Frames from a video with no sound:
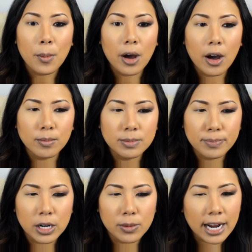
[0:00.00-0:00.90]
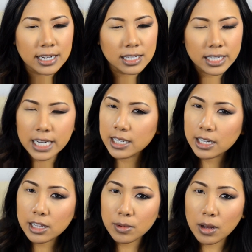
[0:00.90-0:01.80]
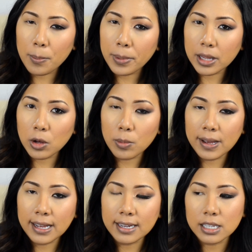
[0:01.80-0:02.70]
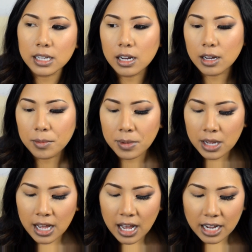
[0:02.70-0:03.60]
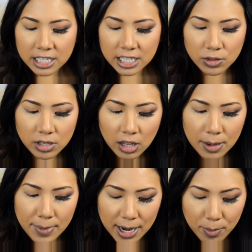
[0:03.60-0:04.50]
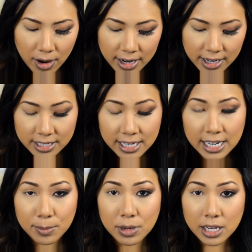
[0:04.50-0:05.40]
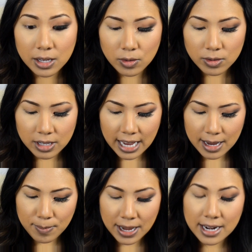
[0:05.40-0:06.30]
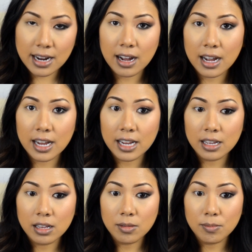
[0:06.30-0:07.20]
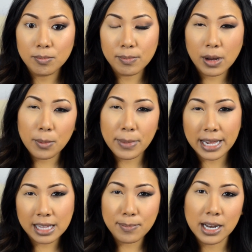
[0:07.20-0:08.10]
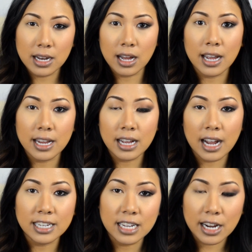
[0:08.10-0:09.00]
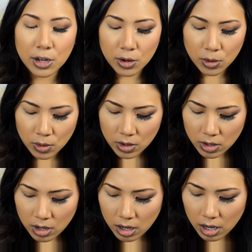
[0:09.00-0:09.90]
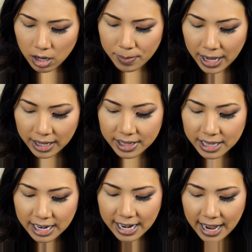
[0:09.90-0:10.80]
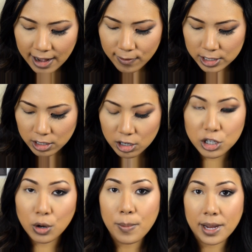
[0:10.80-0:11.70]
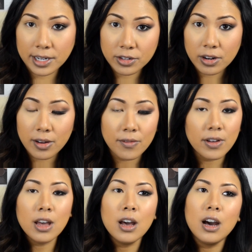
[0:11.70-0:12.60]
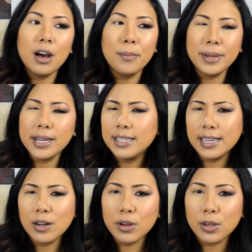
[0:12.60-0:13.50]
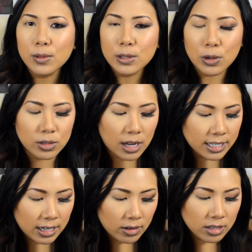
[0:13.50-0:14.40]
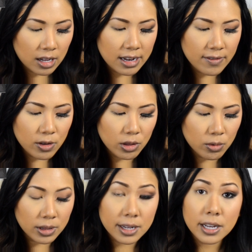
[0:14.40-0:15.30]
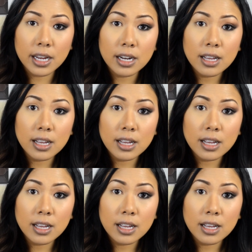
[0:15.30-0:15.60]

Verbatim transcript: um, but I just changed it up a little bit. Um, she used a lot of MAC products. Today I'm going to use a Ben Nye, mainly Ben Nye eyeshadow um, palette that I have, which I'll show a picture of. Um, because I don't use those eyeshadows a lot, even though they're really good.